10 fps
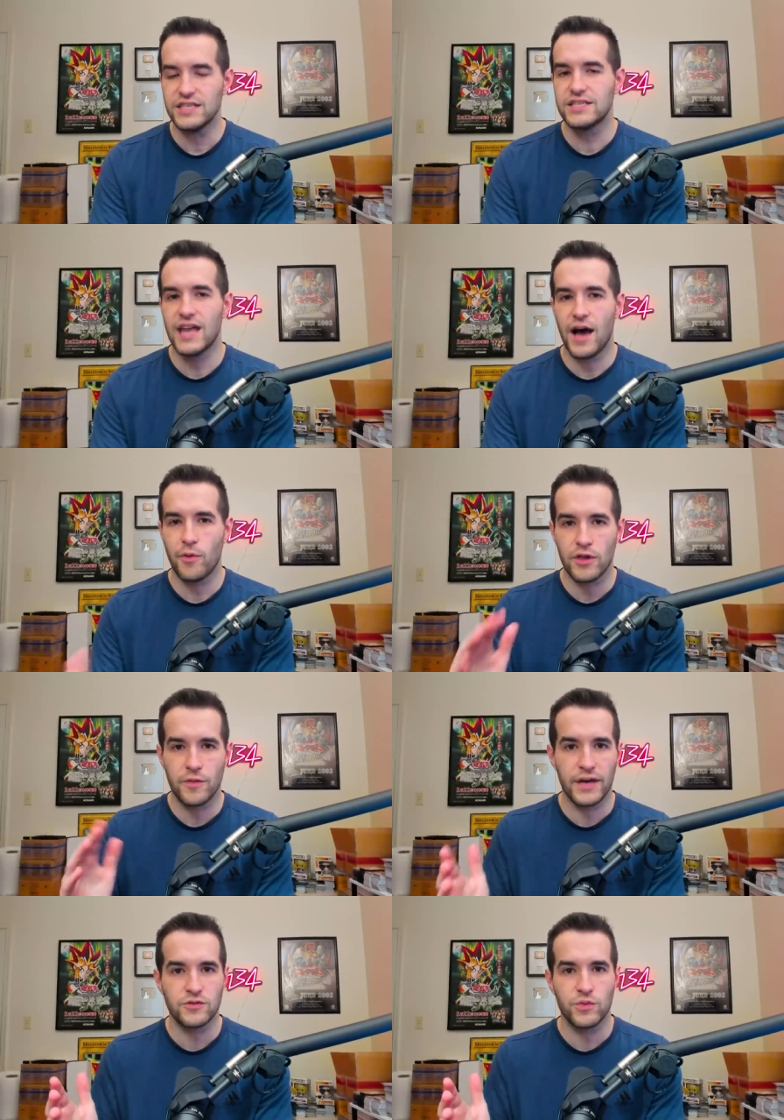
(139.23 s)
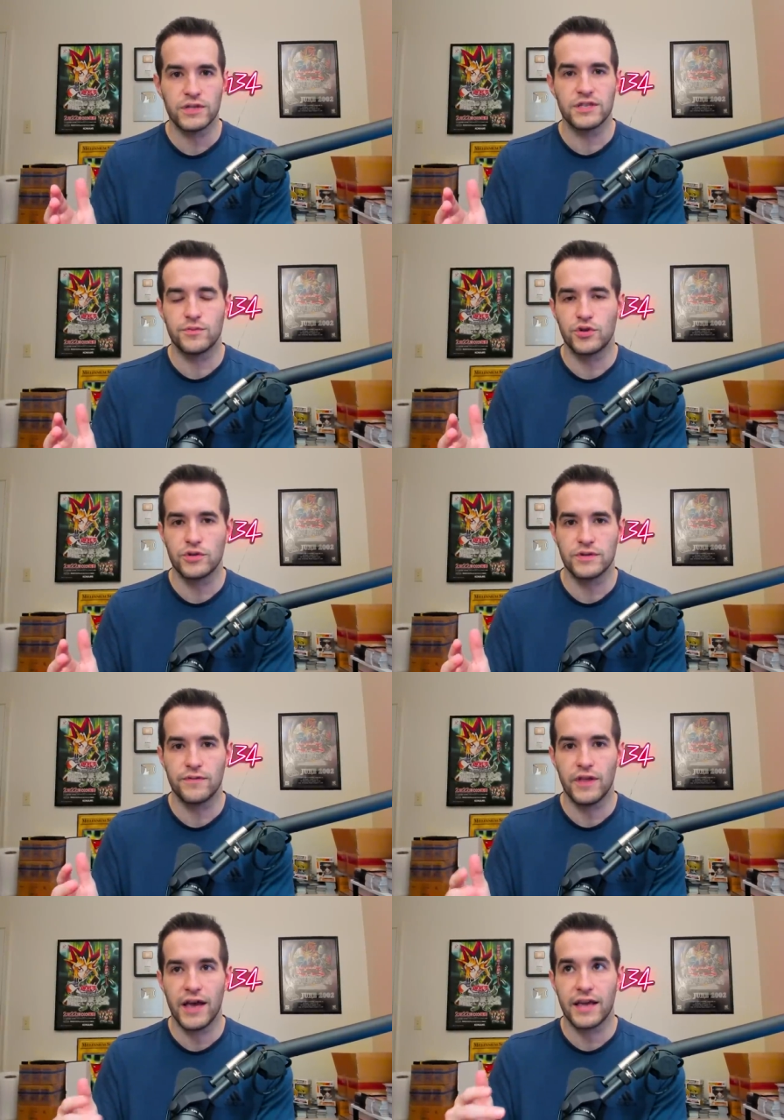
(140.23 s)
is not one of the best ones in terms
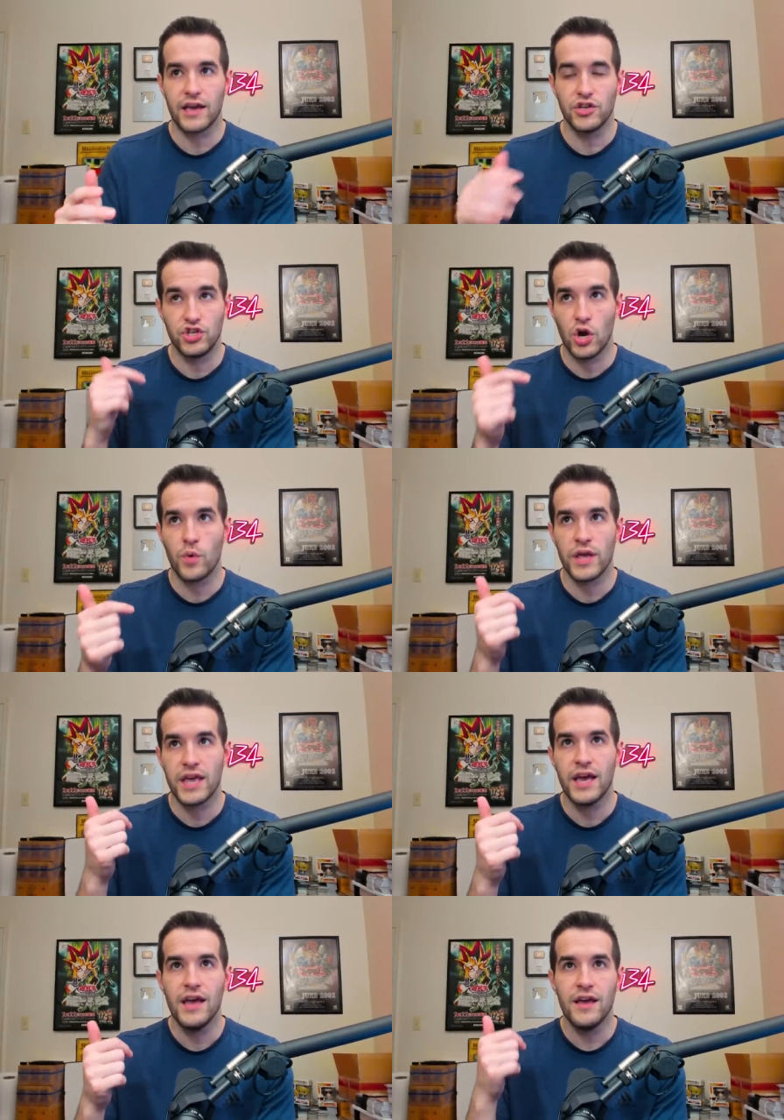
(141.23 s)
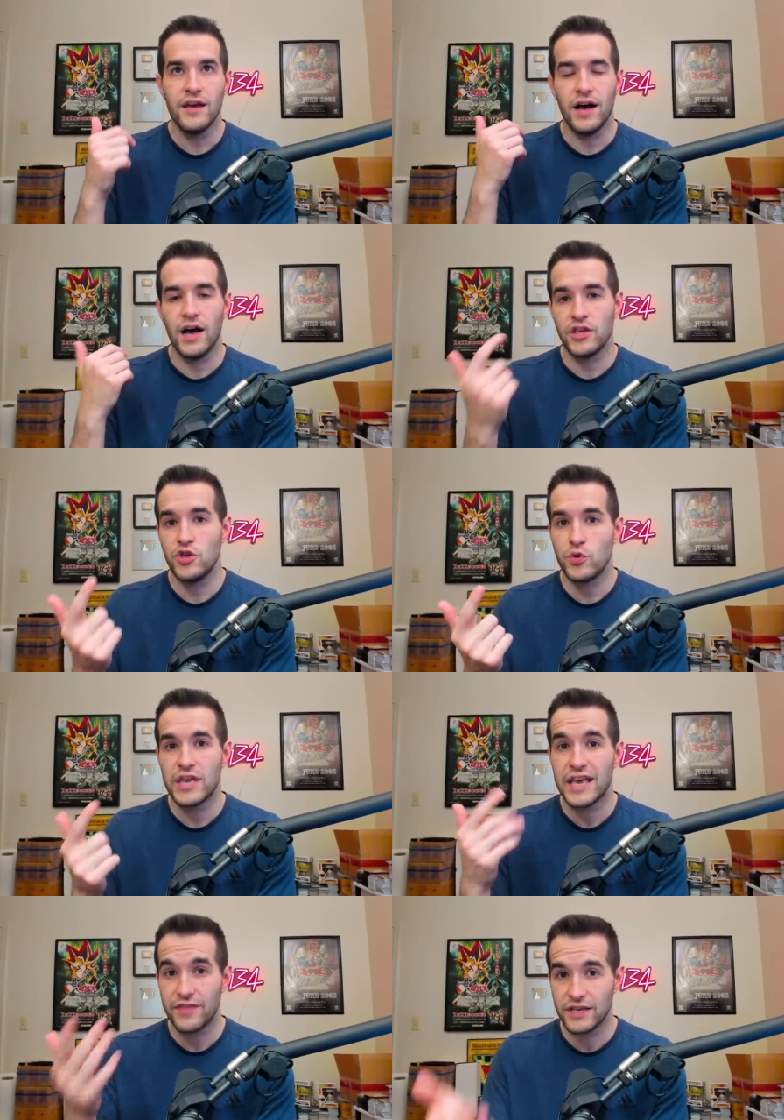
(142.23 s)
of like Joey uh,
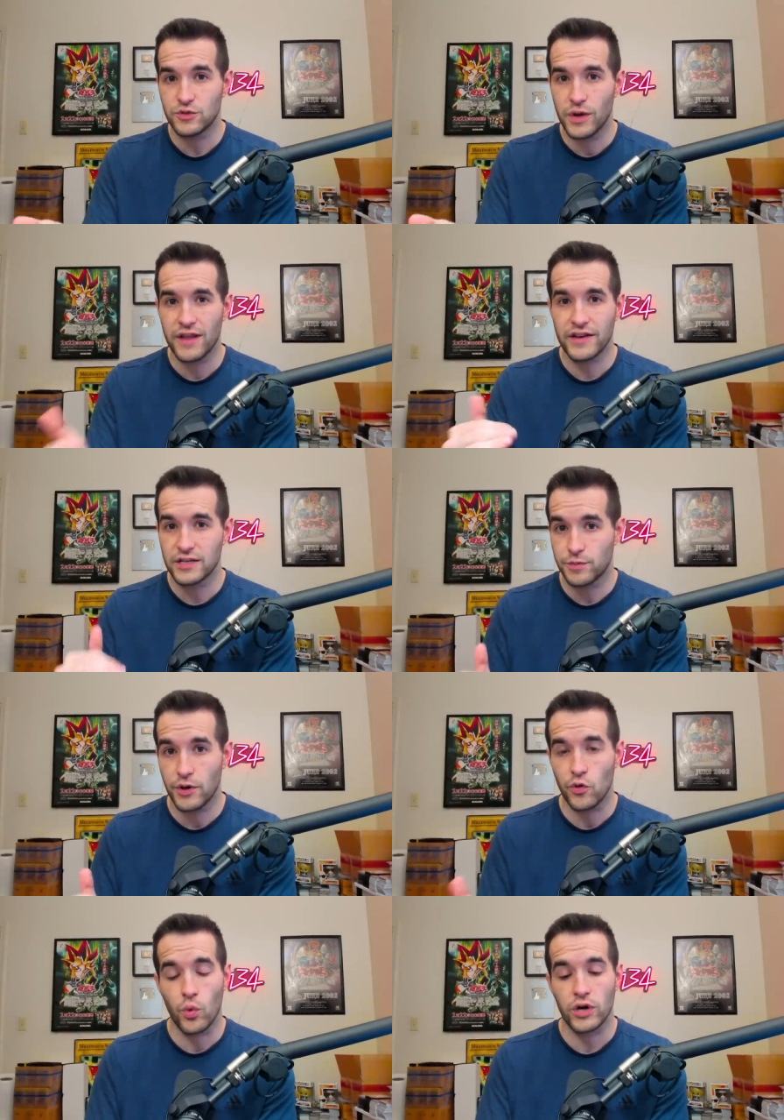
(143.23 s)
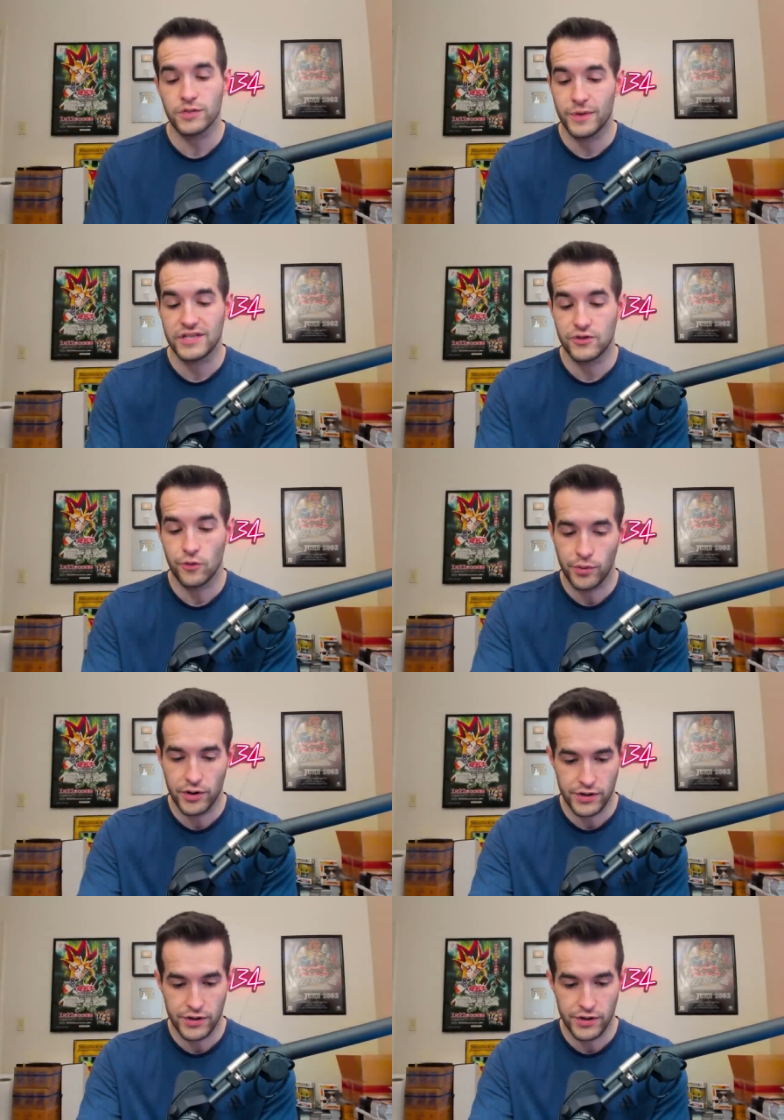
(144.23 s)
Yugi in this one. I think it's probably the worst, but it's still pretty